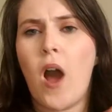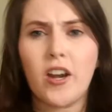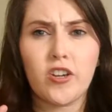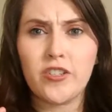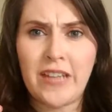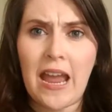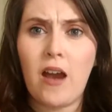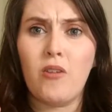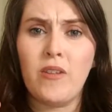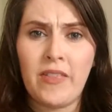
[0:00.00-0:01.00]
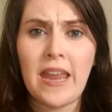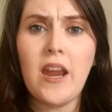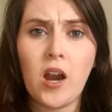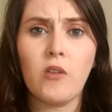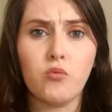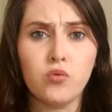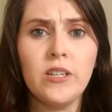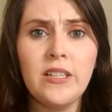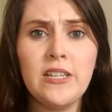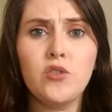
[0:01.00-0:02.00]
watered down. They are
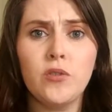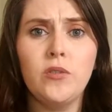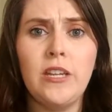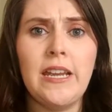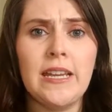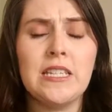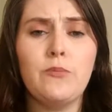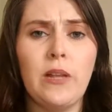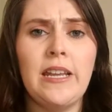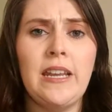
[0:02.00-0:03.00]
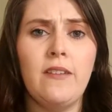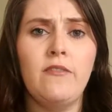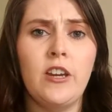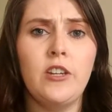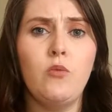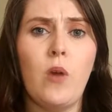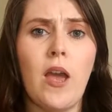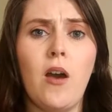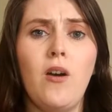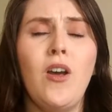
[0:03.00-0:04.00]
really truly explaining it very
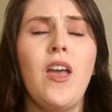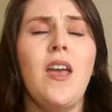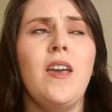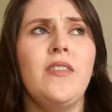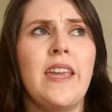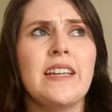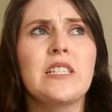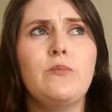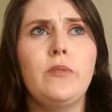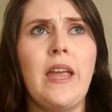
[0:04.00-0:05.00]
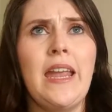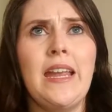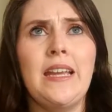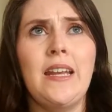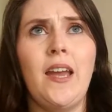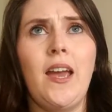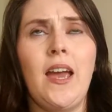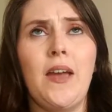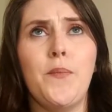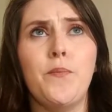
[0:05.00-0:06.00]
well. They explain
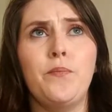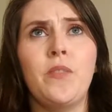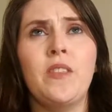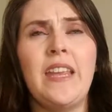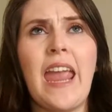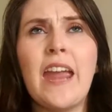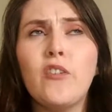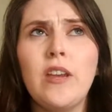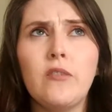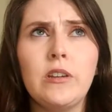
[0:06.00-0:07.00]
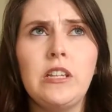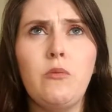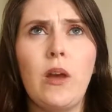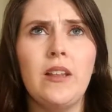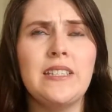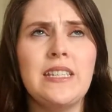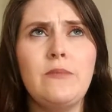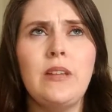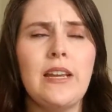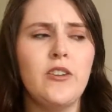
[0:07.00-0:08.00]
um, the area really well. It
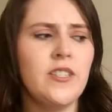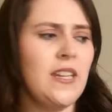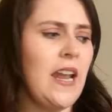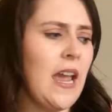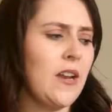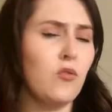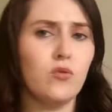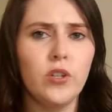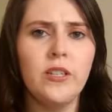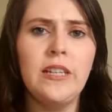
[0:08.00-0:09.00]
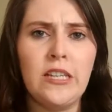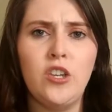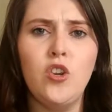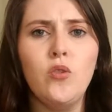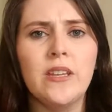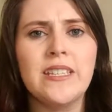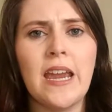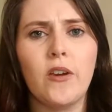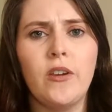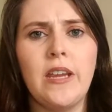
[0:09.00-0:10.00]
seemed like Kristin Hannah really knew
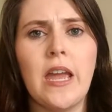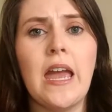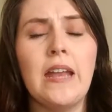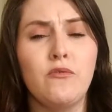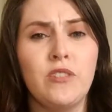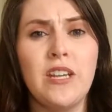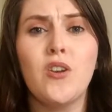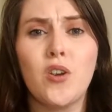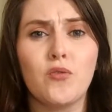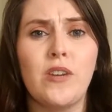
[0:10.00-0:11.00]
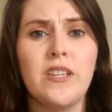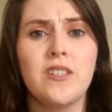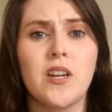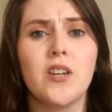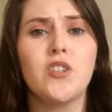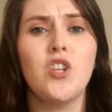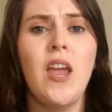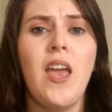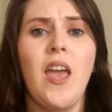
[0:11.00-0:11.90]
this area and did her research